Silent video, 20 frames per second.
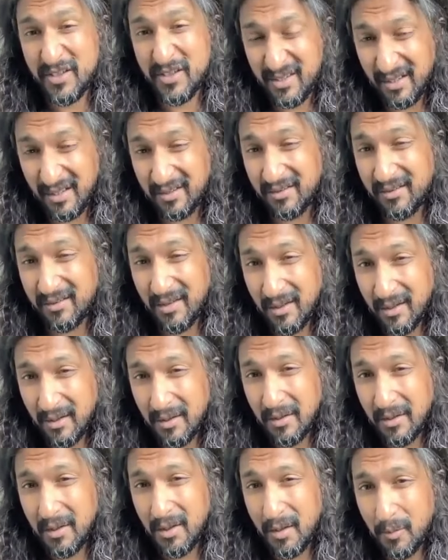and logistics,
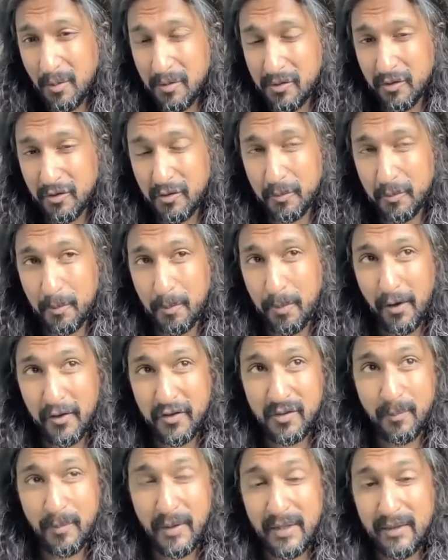which is
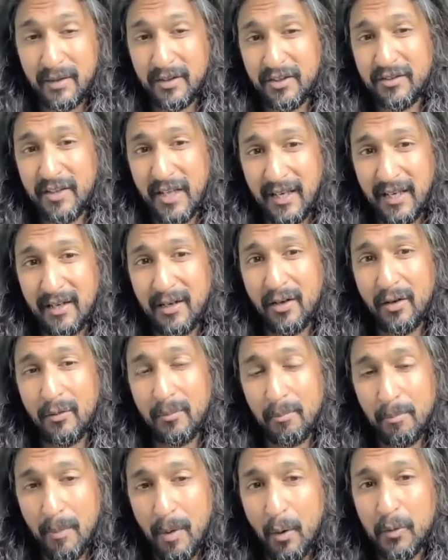possibly the
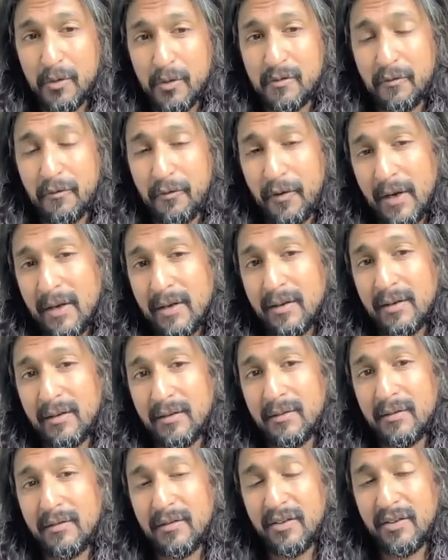second most funded
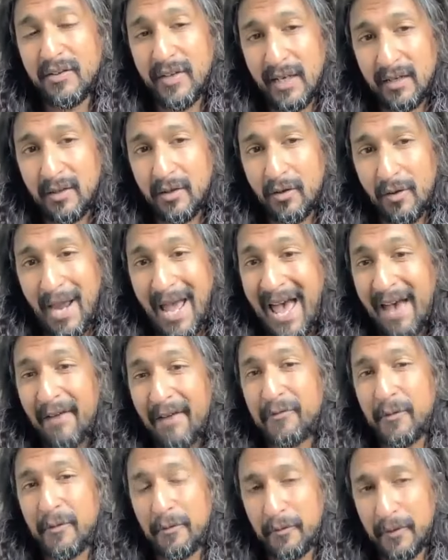sector
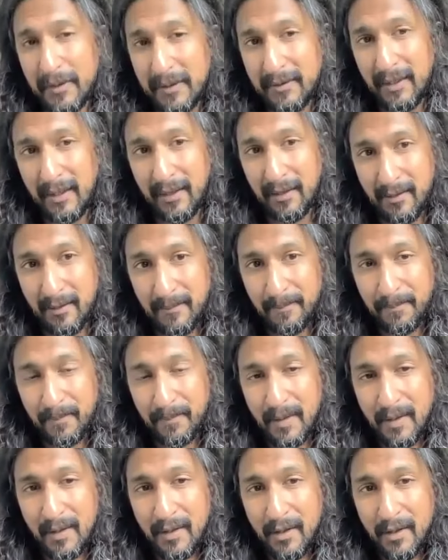after fintech.
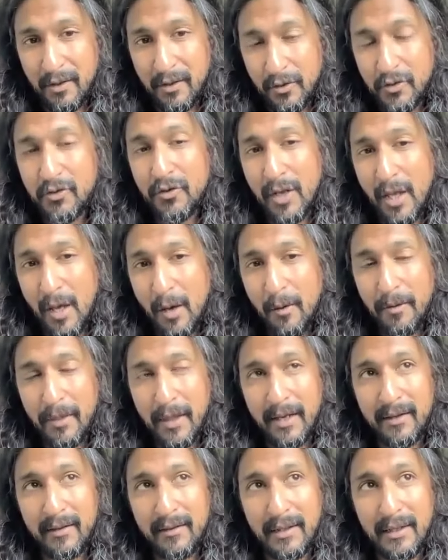Do you know
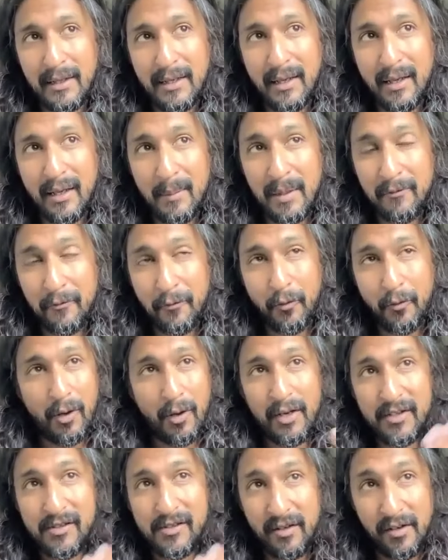that for our
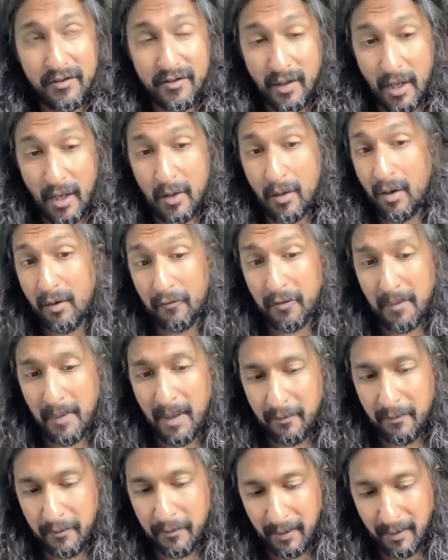listeners that are not from
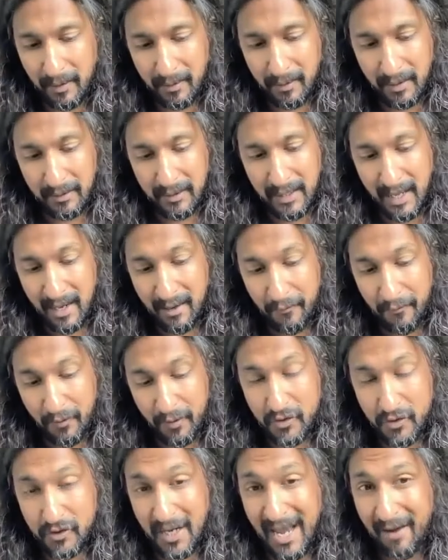Africa, that the
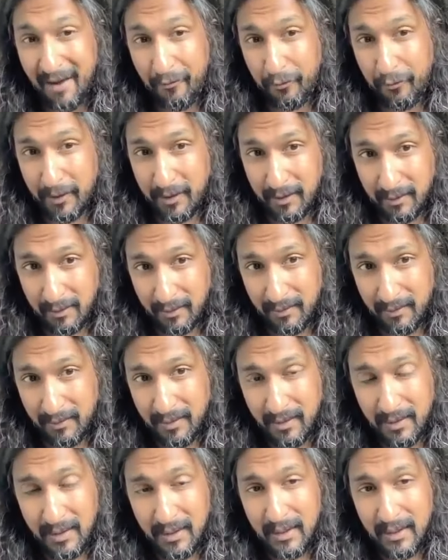average African
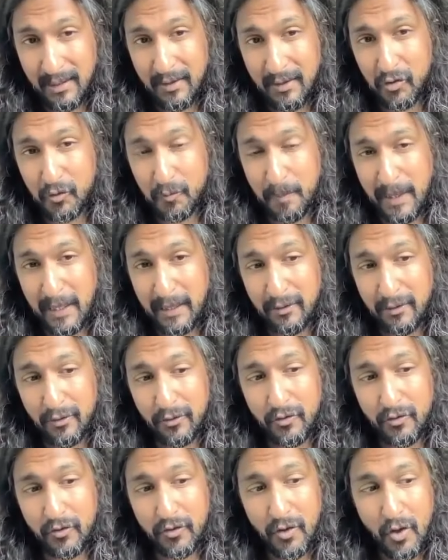
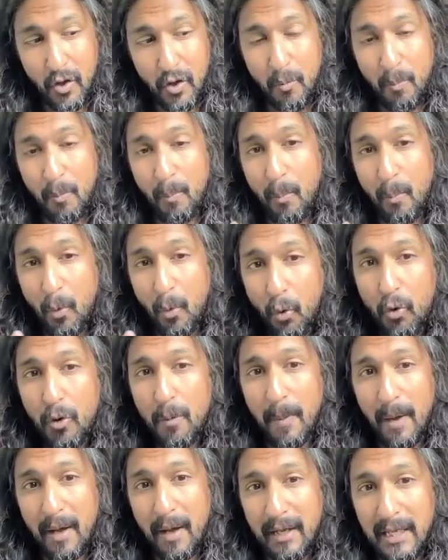spends more
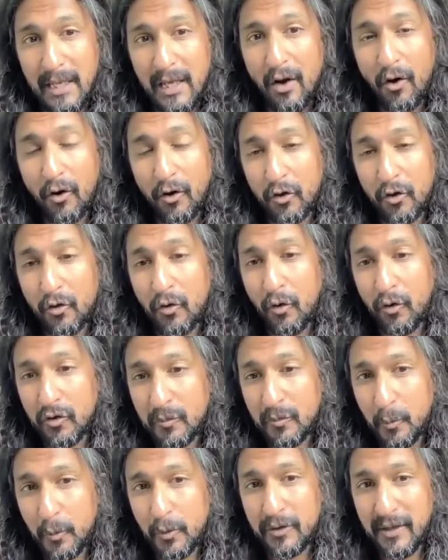money on
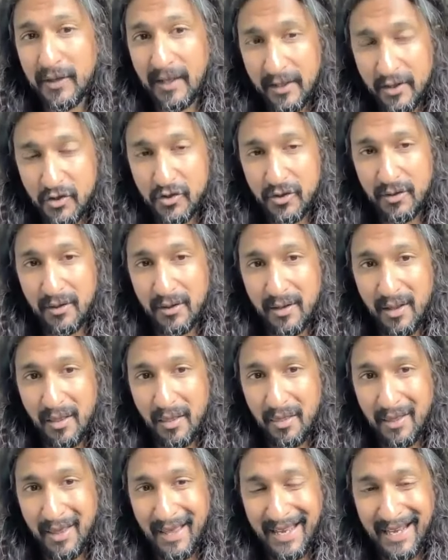transportation
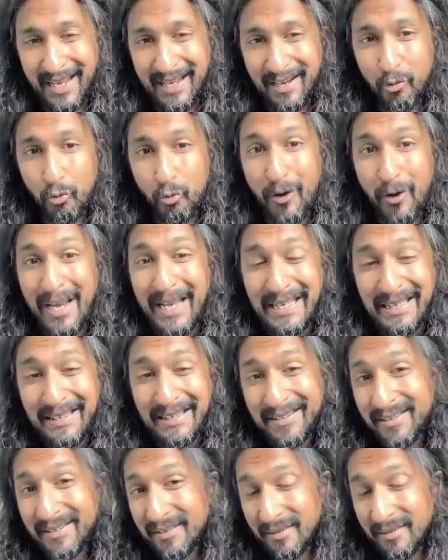than rent?